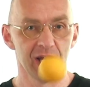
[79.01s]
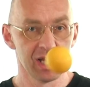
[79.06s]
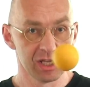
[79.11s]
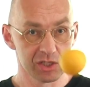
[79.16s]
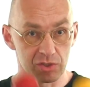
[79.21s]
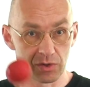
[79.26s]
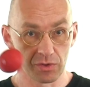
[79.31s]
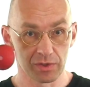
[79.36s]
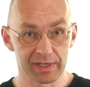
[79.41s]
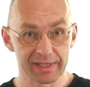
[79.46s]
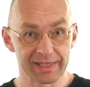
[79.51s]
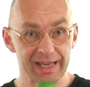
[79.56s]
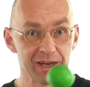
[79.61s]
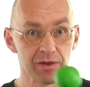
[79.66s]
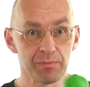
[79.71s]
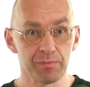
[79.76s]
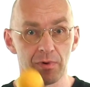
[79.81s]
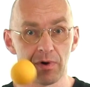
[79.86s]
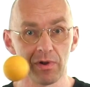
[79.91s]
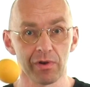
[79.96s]
So the
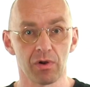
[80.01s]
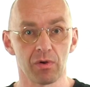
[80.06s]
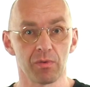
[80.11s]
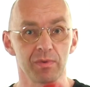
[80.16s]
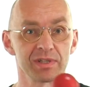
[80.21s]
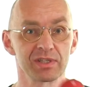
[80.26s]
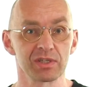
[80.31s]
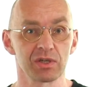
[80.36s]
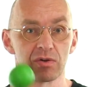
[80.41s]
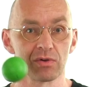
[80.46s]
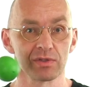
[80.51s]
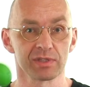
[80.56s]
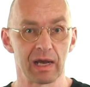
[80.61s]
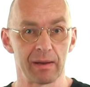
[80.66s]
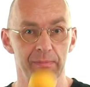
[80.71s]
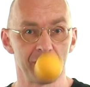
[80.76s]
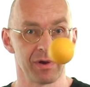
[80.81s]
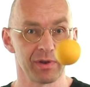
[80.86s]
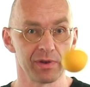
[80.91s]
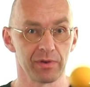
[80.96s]
yellow ball always goes
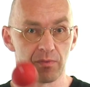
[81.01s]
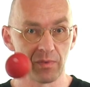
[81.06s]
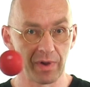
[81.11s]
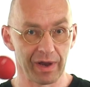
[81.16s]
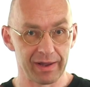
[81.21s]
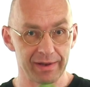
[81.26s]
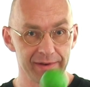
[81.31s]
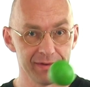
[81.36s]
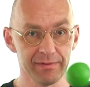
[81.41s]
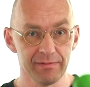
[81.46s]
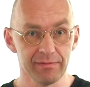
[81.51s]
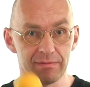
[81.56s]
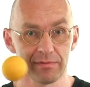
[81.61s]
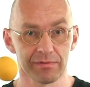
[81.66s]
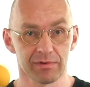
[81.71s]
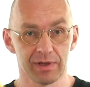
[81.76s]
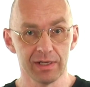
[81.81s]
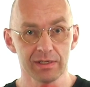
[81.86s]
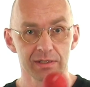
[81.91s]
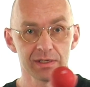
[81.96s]
up on the one,
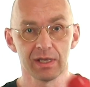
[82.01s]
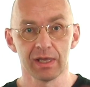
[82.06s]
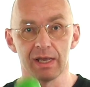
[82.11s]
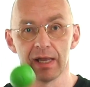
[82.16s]
right?